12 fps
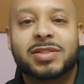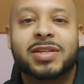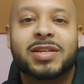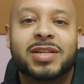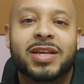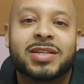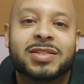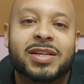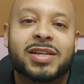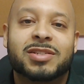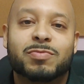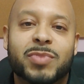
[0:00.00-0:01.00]
is
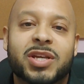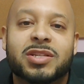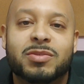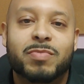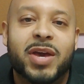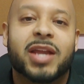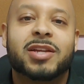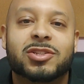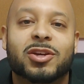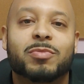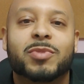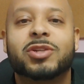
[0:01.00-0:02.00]
is
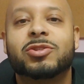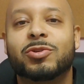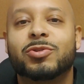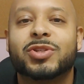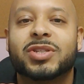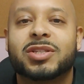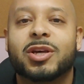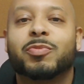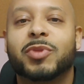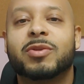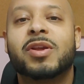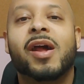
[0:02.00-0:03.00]
mismanaging or misusing
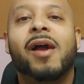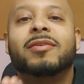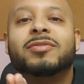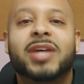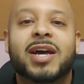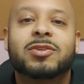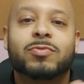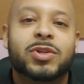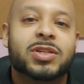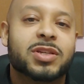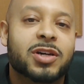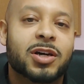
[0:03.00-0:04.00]
something that's
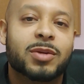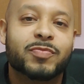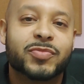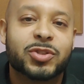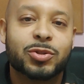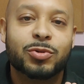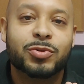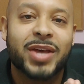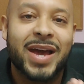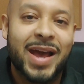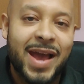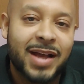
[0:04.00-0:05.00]
when it's up to
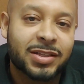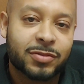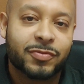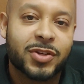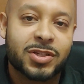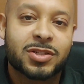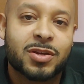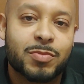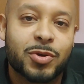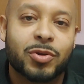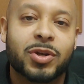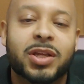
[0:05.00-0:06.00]
the activist
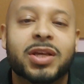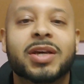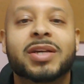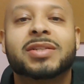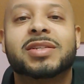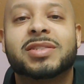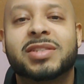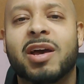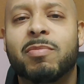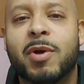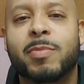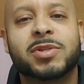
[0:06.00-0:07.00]
community to
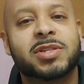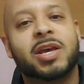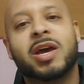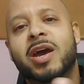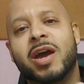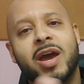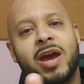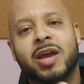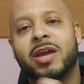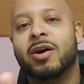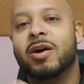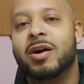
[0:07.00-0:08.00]
step up and say,
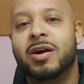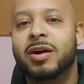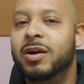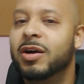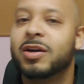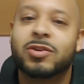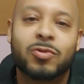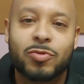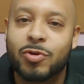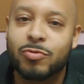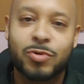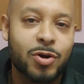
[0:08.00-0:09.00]
hey, uh-uh, no,
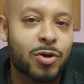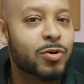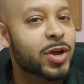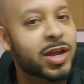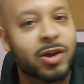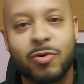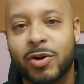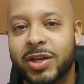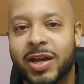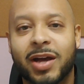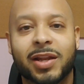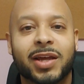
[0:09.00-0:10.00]
no, no, ain't going
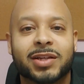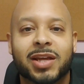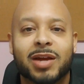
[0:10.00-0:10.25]
down like